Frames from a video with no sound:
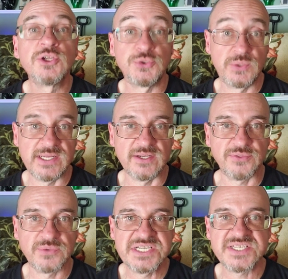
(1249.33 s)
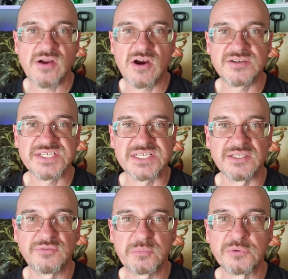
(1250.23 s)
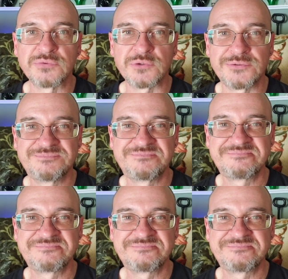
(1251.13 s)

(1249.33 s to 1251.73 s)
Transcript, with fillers: You get a three star seal of approval.